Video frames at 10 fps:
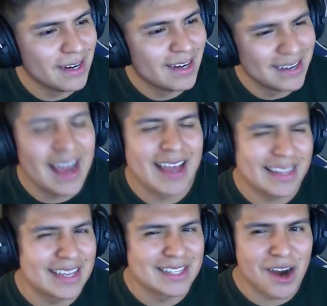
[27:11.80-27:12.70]
Nah, I
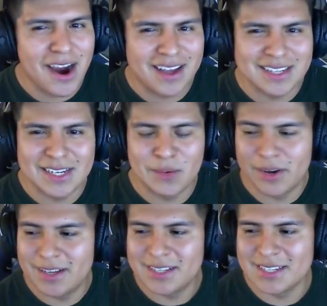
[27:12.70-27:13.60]
think it's alright. I'll stick with
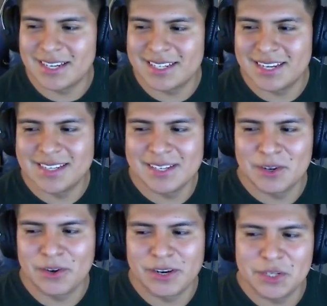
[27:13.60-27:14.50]
it. Just it sounds a
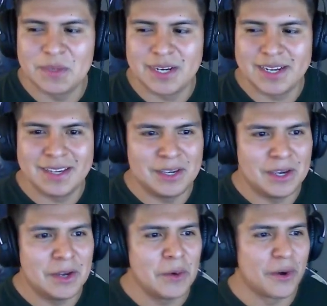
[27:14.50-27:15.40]
little cringy, but
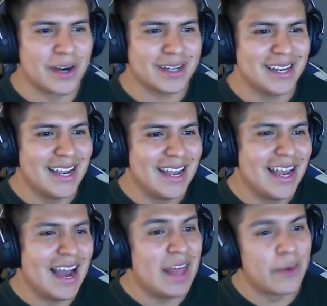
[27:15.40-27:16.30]
it'll work.
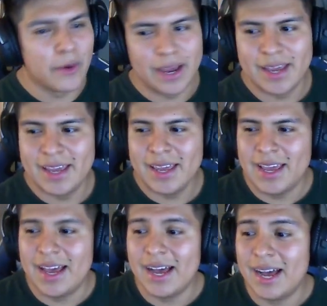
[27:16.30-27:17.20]
Either way,
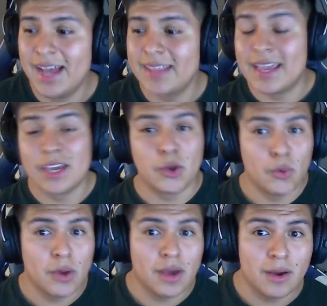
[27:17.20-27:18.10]
thank
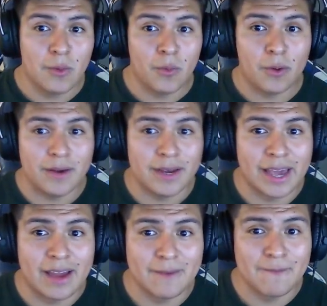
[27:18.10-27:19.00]
you
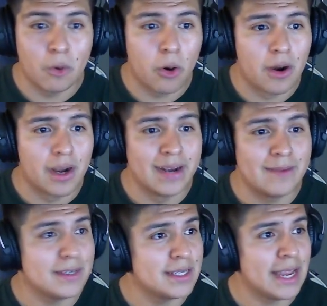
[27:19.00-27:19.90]
again for
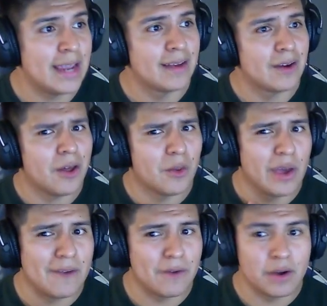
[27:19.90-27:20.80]
staying all the
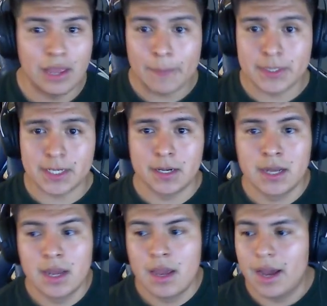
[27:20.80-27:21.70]
way for another episode.
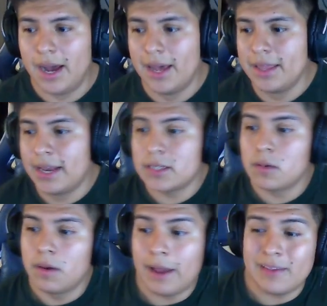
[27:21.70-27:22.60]
The next
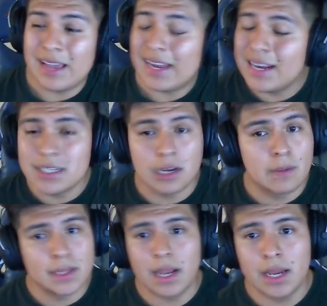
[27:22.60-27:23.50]
one, I need to talk
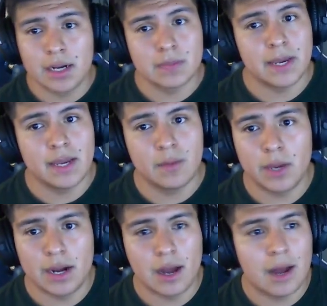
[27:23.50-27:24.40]
about the Lakers, man. We
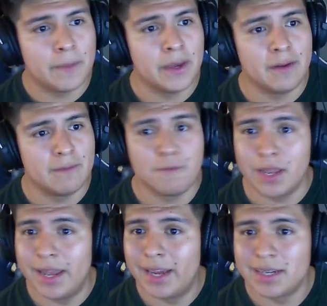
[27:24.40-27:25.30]
got to hop in for
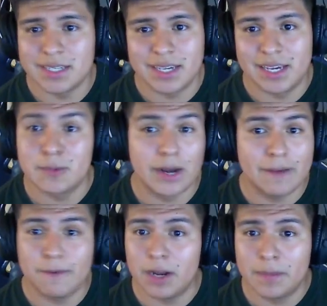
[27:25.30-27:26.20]
the Lakers and Kings. We're
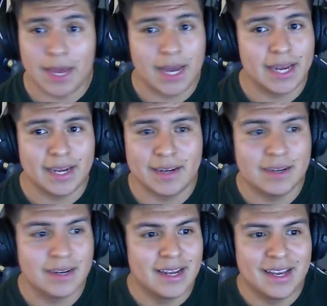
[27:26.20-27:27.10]
like falling behind, and
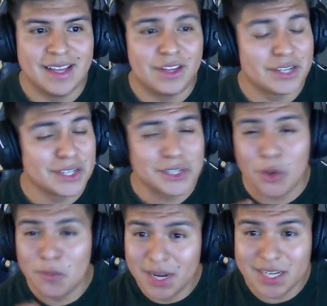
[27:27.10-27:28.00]
there's just
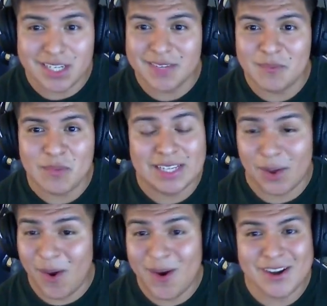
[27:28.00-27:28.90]
so much. It's
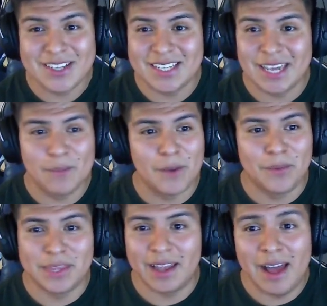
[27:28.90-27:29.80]
hard to keep up
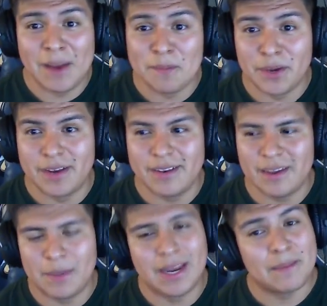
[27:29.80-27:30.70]
with a lot, but
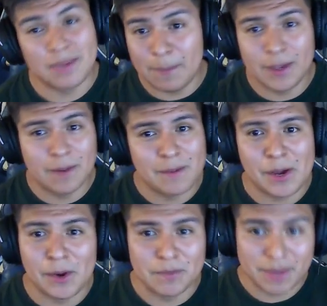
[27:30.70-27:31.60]
I mean, I'm keeping it on my
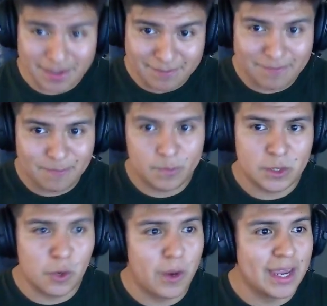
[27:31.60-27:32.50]
own, but
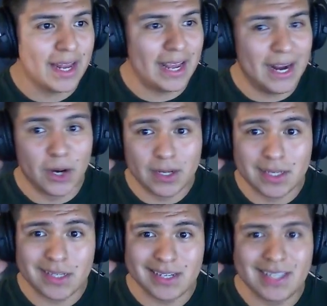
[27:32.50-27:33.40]
doing it here,
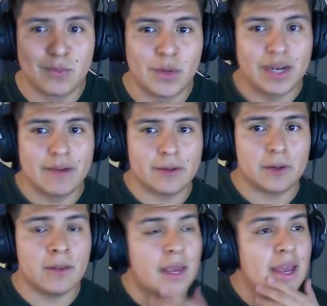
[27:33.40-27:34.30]
it's pretty
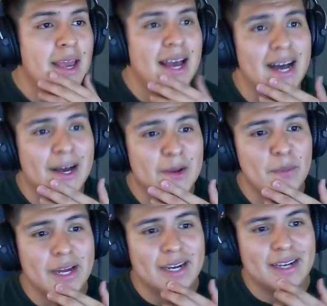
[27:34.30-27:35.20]
difficult.
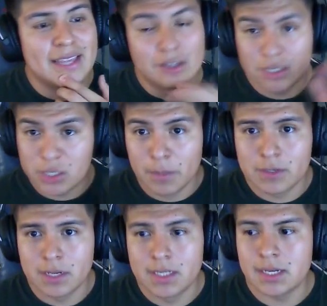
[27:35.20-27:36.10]
But thank you so much
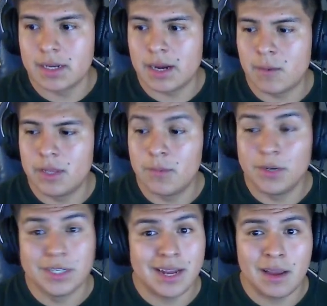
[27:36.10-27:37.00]
for listening. I really
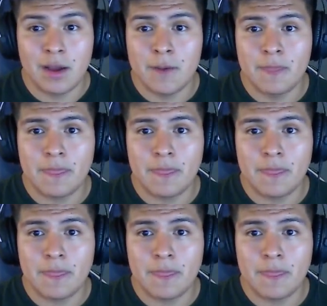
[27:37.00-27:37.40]
appreciate y'all.